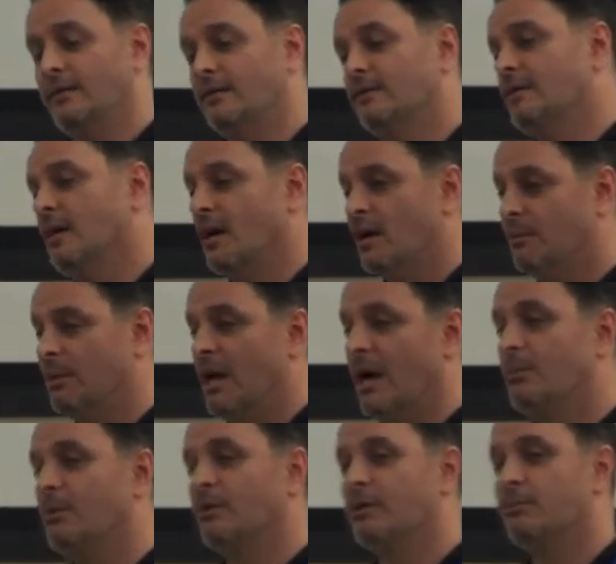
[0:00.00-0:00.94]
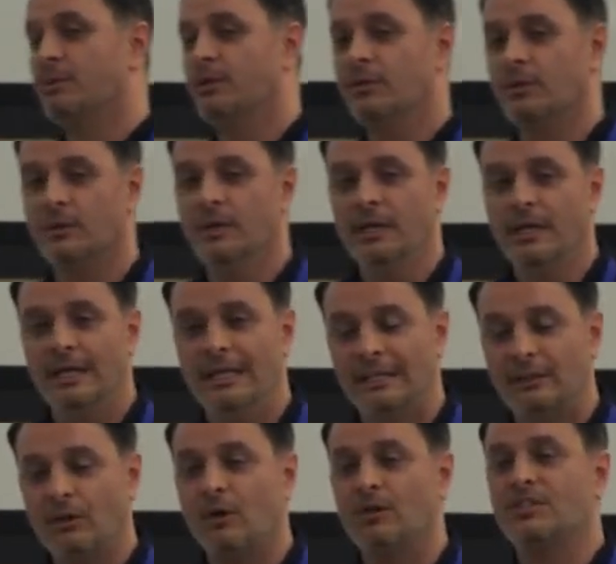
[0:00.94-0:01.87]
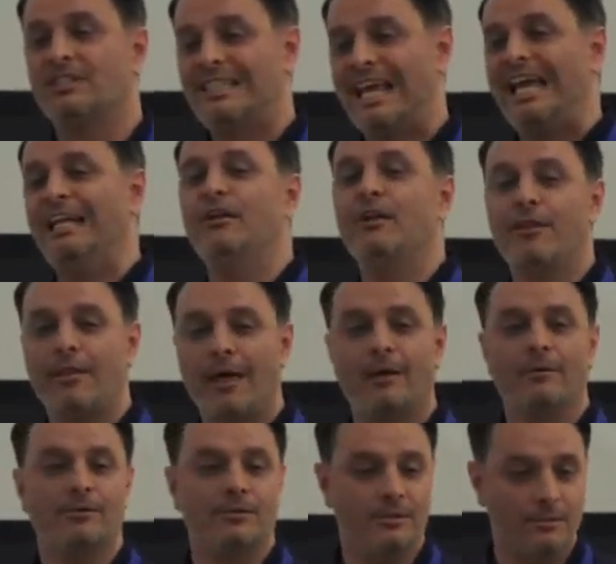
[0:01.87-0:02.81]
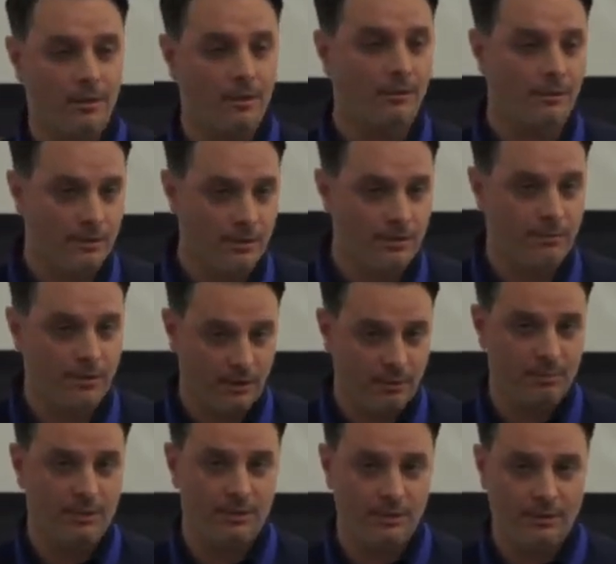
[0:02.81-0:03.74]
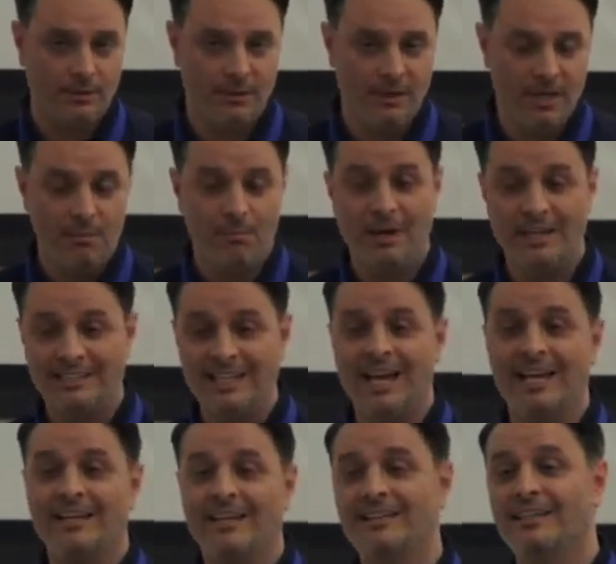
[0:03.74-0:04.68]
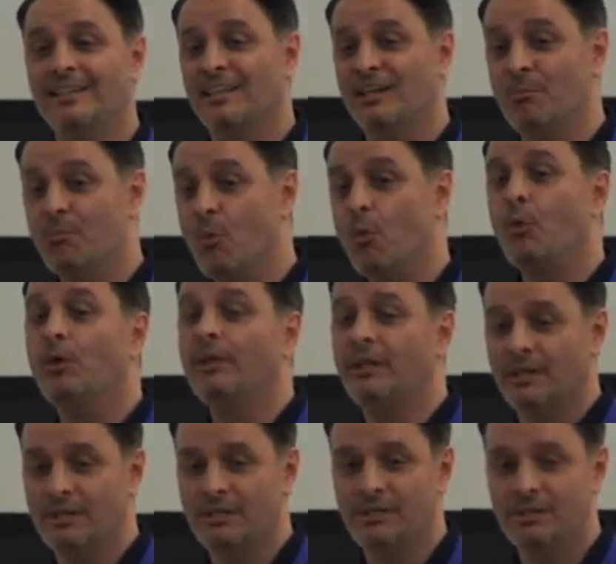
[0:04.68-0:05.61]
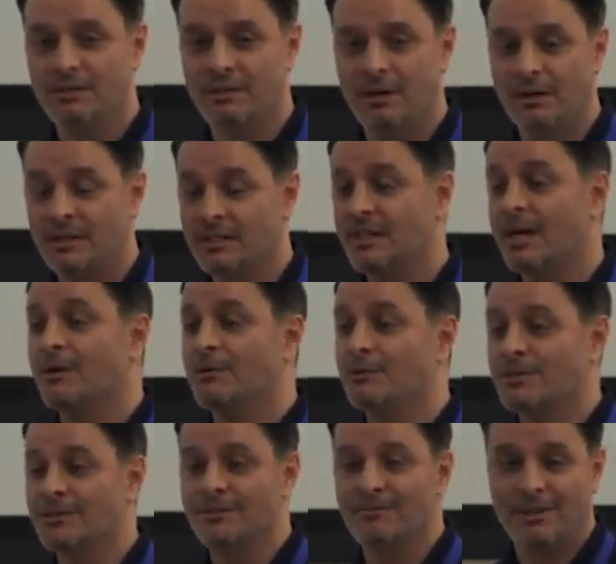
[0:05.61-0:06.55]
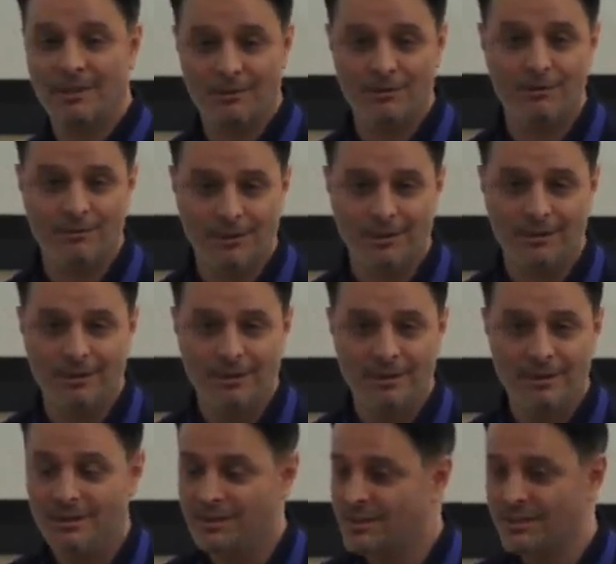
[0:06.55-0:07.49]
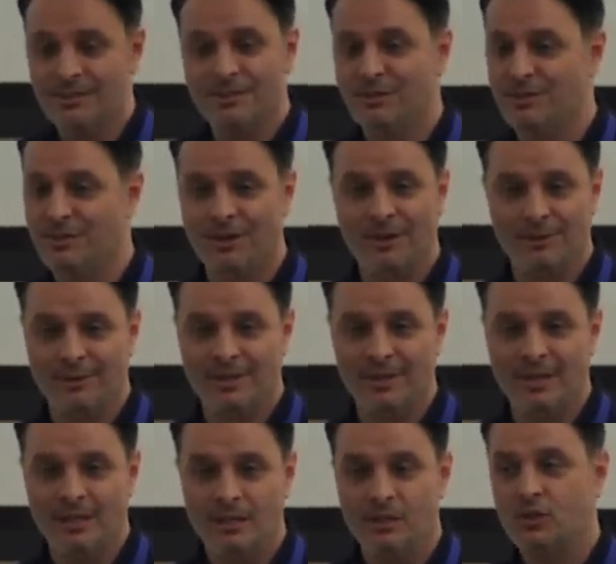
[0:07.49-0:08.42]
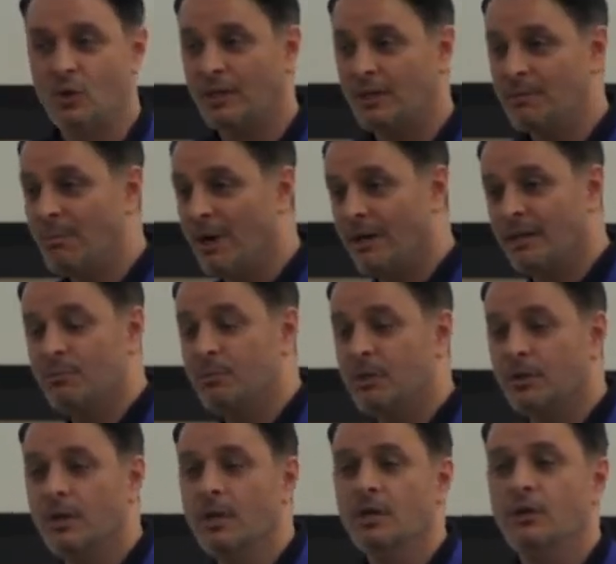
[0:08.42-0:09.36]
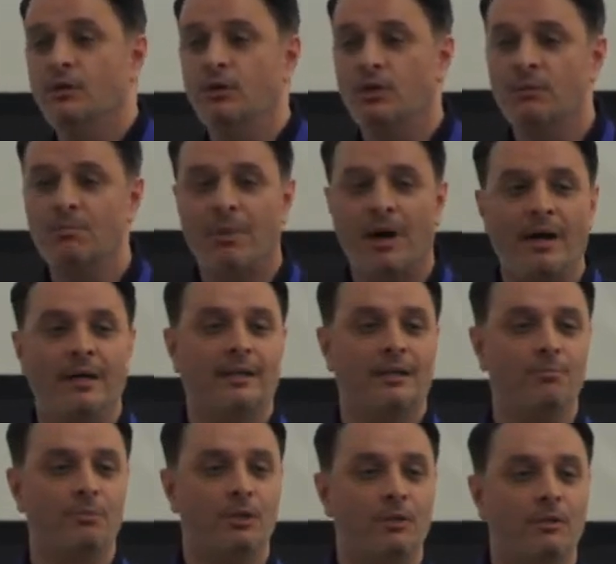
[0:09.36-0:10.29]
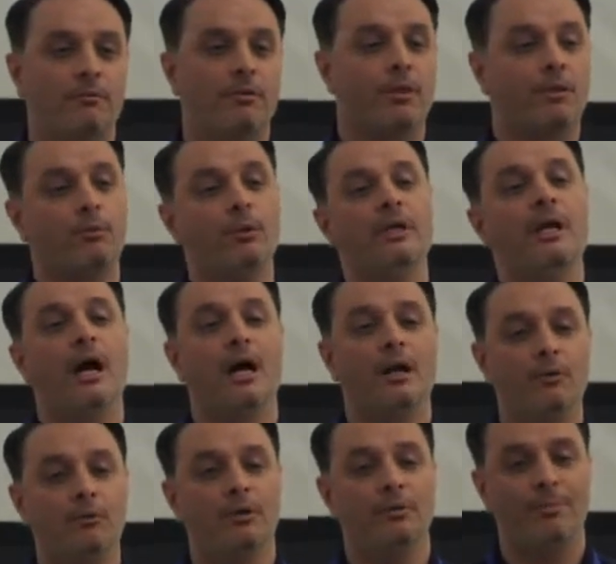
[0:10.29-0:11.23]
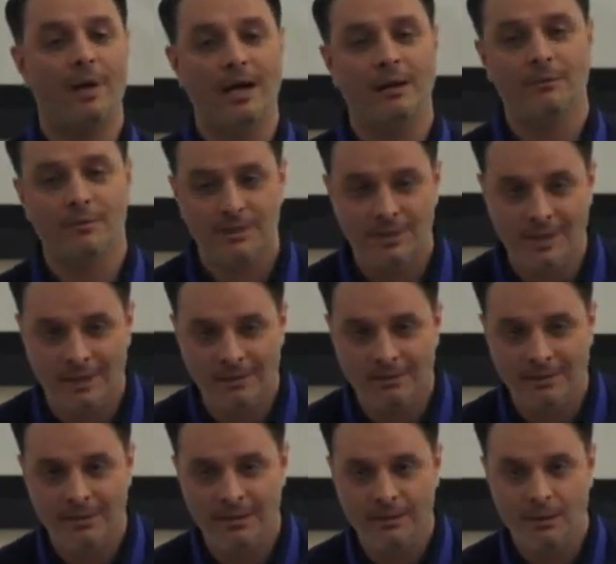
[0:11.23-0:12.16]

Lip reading: at the time, an Apple computer, and it cost $10,000 for a computer. My dad had to get a mortgage on his house in Vancouver. This isn't a joke. So I can buy a computer. You can buy a computer for £300 now.